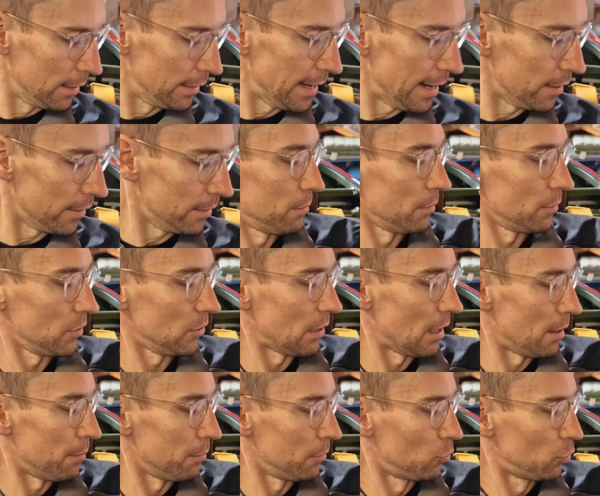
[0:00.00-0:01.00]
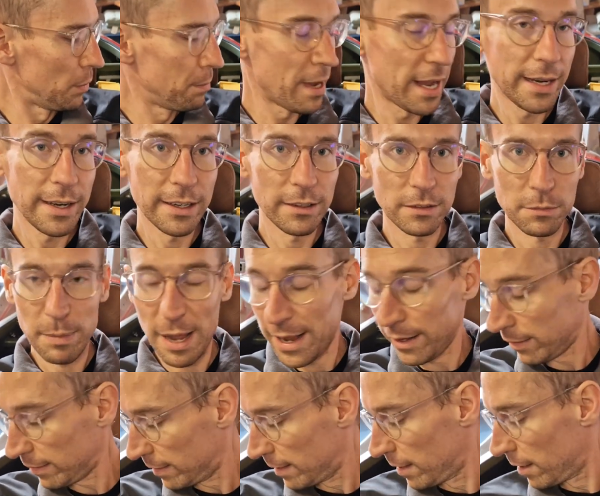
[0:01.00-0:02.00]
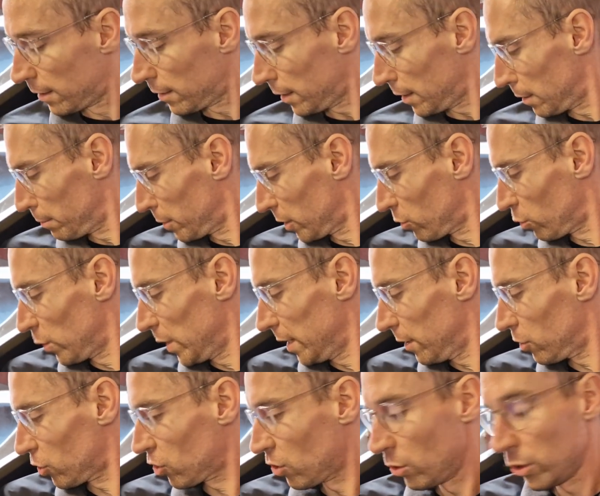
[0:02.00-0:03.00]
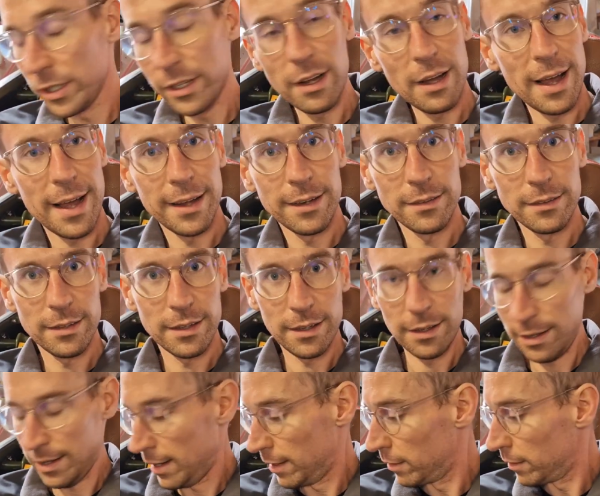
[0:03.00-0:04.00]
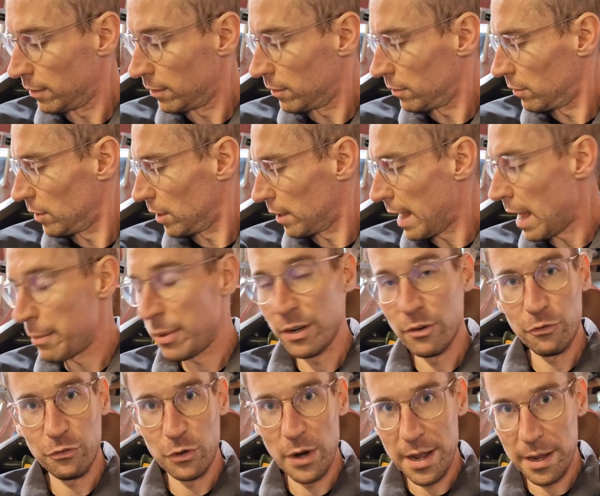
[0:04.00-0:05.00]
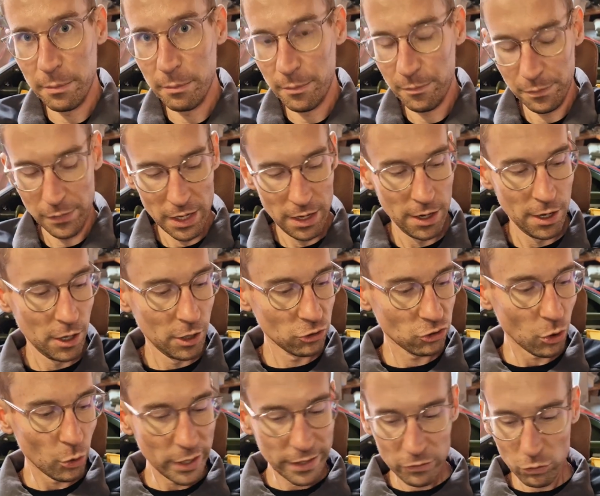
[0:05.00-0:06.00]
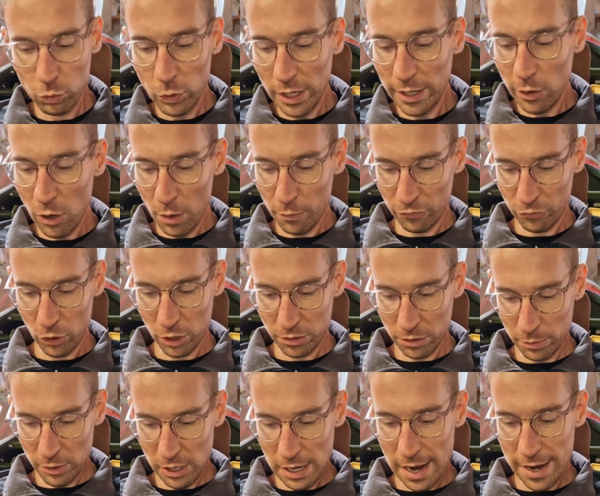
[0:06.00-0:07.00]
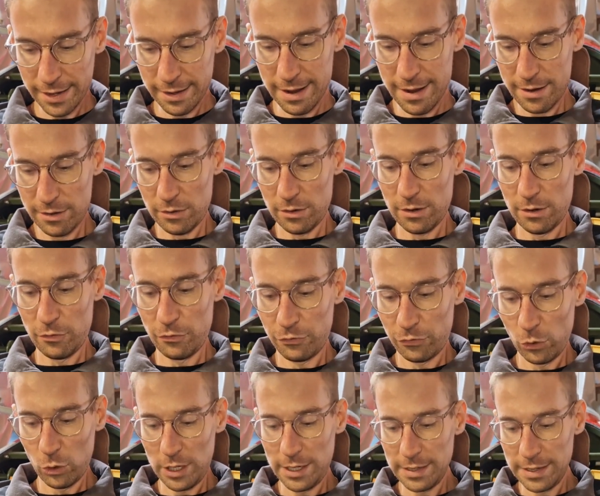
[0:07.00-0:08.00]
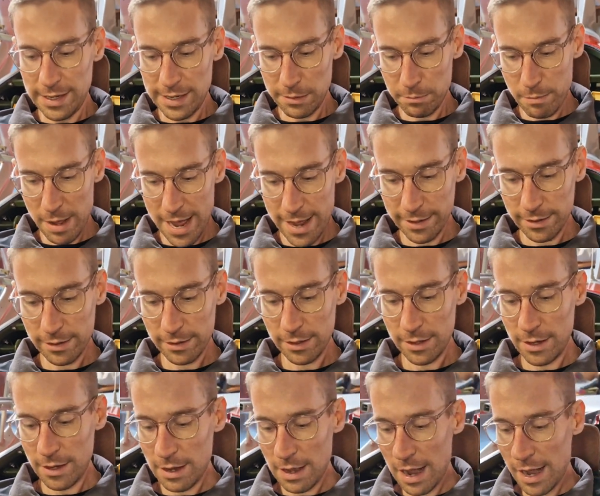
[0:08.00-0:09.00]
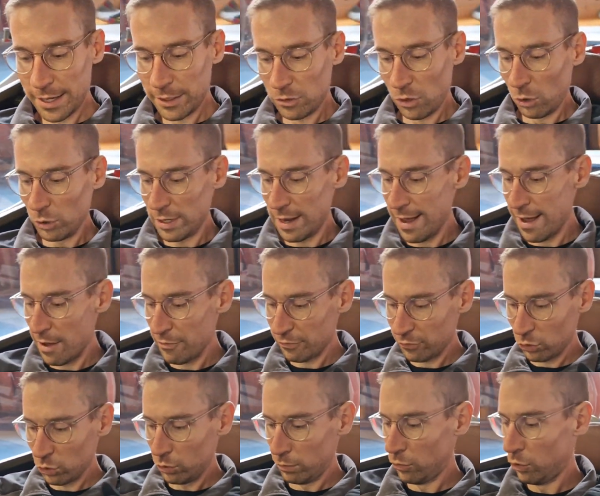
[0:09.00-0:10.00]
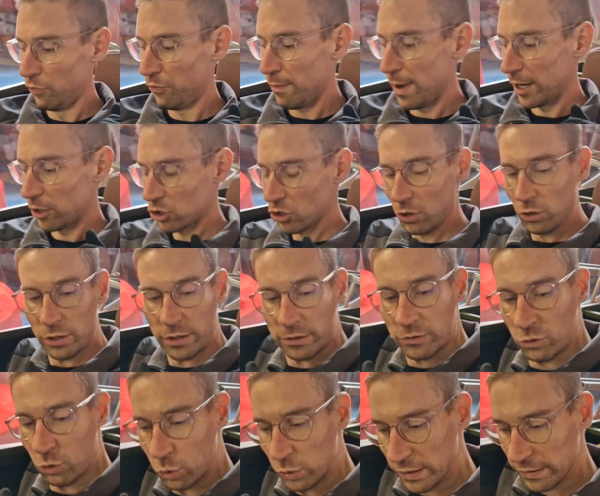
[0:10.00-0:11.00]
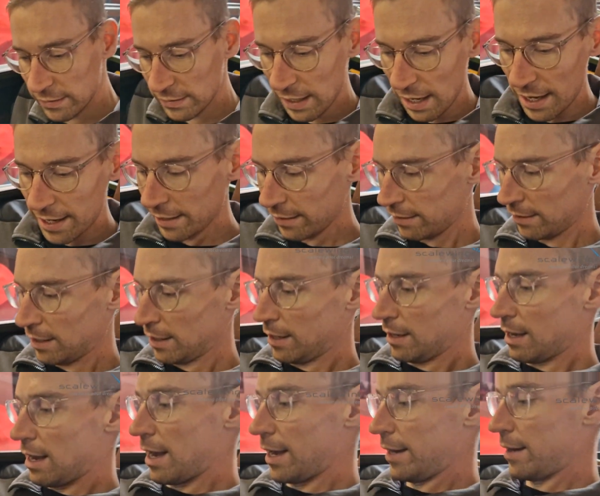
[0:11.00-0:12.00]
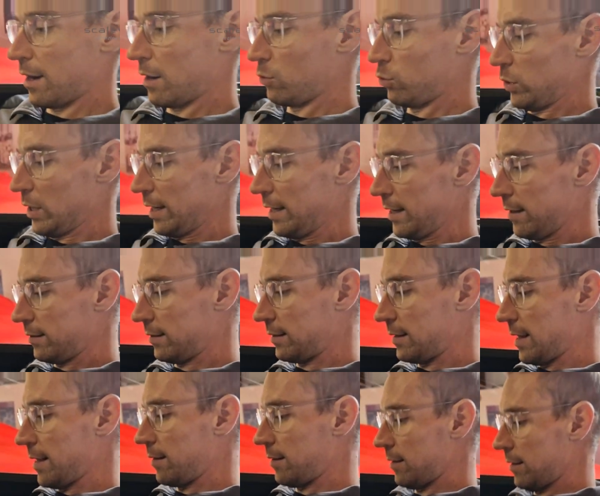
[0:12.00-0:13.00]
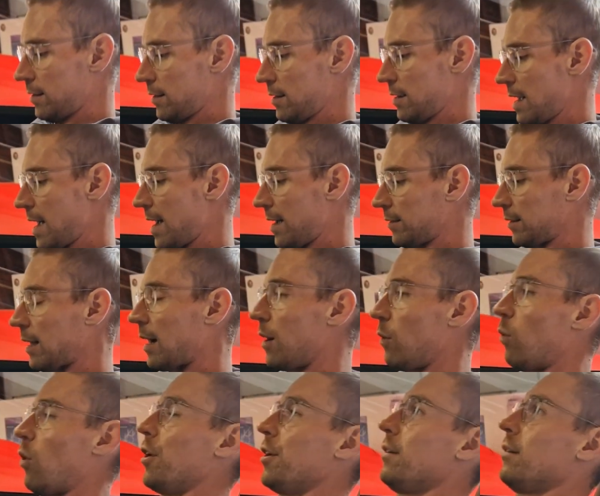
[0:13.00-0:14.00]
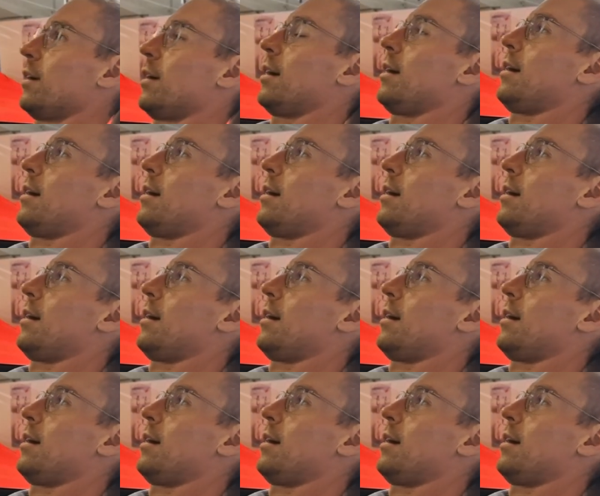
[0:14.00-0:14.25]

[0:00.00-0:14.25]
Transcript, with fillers: there's some remaining space here in between the shoulder and uh, in the cabin frame. So it's really comfortable. I can fully lean back. I don't have to move my shoulders to the side. I can really sit as I want.